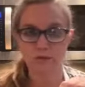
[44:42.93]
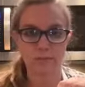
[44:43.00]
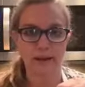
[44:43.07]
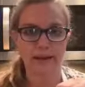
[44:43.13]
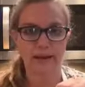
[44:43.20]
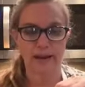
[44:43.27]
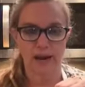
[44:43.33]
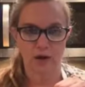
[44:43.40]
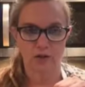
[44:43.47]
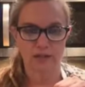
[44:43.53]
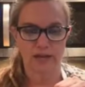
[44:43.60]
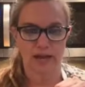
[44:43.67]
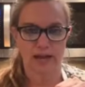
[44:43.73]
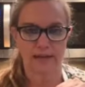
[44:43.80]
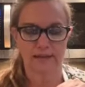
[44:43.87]
make it
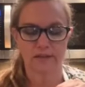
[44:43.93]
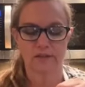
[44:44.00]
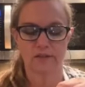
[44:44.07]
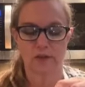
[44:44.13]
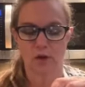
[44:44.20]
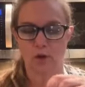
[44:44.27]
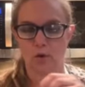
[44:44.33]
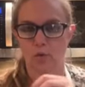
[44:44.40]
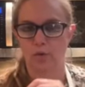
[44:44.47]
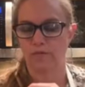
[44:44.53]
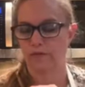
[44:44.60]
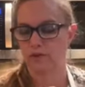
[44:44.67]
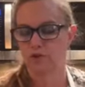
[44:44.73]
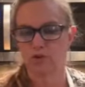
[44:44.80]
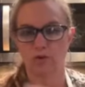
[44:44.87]
airtight so
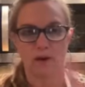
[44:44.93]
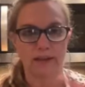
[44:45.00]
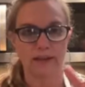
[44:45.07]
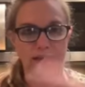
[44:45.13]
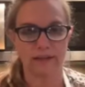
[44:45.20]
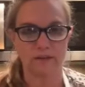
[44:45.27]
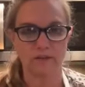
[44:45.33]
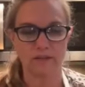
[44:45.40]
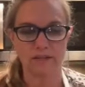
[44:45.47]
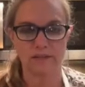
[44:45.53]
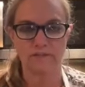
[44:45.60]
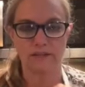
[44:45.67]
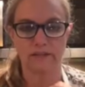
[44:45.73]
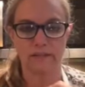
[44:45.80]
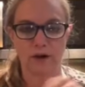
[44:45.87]
that you're not getting
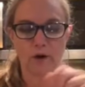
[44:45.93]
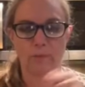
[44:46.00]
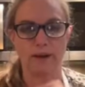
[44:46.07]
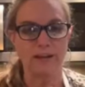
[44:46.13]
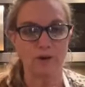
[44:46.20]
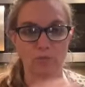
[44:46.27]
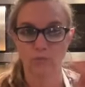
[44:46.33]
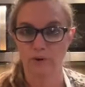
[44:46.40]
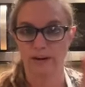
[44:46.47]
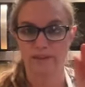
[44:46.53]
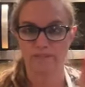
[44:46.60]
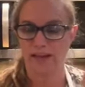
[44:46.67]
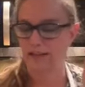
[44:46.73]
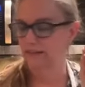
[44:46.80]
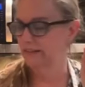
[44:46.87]
stuff in there, but get rid of
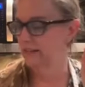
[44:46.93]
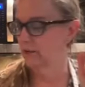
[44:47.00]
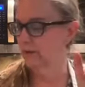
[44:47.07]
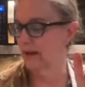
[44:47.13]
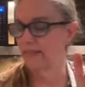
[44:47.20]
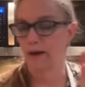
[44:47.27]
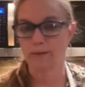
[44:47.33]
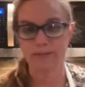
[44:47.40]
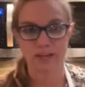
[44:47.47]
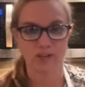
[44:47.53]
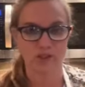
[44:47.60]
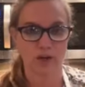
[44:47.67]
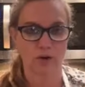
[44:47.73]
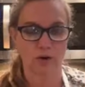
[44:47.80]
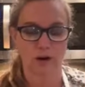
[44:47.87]
that lid. Okay, that was
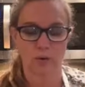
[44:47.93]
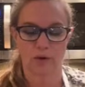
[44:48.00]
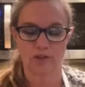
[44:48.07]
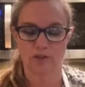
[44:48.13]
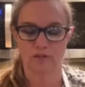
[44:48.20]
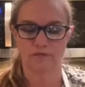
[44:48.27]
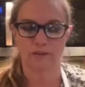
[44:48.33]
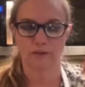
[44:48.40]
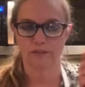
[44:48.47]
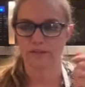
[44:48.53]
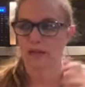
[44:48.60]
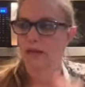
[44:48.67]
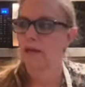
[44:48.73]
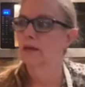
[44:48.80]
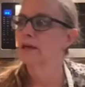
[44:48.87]
actually a great question, Phyllis.
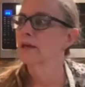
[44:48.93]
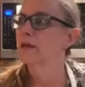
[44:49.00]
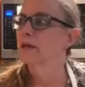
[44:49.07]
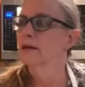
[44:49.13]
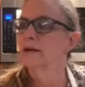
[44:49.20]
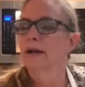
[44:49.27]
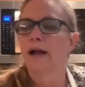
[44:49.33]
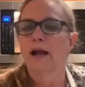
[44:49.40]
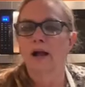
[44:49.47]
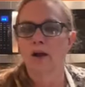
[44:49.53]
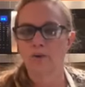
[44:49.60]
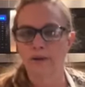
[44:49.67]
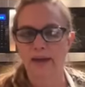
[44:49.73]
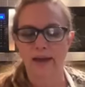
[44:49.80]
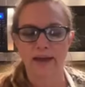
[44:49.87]

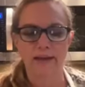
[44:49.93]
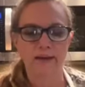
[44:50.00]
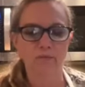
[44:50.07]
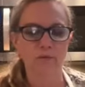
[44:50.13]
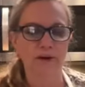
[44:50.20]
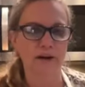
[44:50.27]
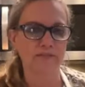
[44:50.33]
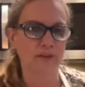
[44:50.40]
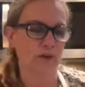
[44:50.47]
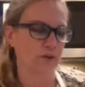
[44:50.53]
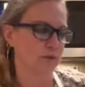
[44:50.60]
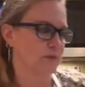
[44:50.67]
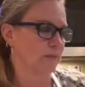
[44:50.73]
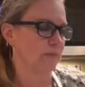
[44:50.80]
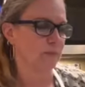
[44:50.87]
Okay, and we're gonna have to go do
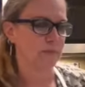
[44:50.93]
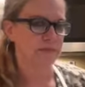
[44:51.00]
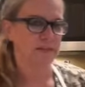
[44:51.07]
something with